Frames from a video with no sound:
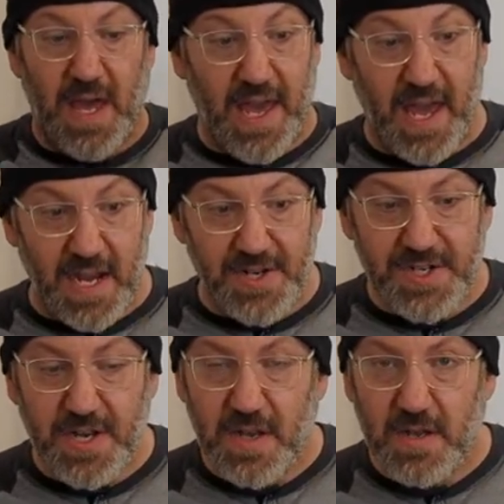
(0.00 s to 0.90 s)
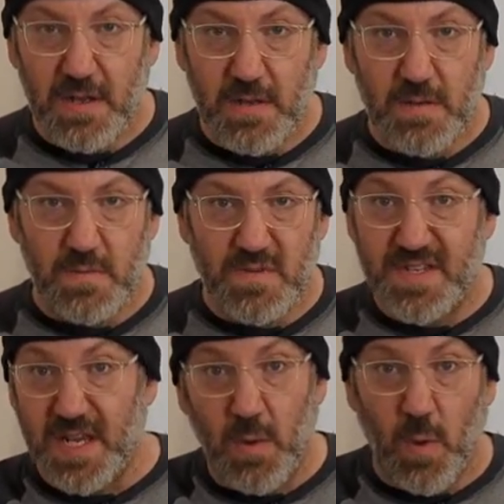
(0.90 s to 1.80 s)
age
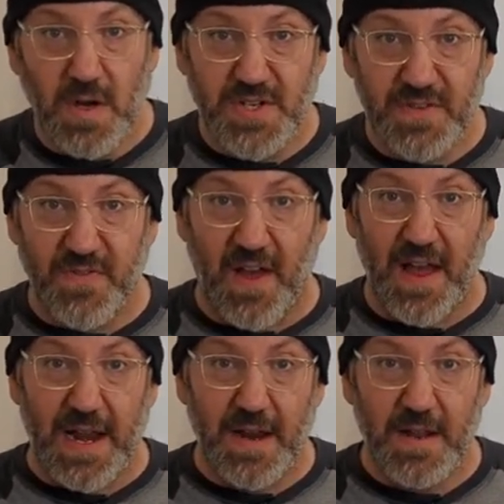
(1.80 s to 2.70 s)
still work just fine.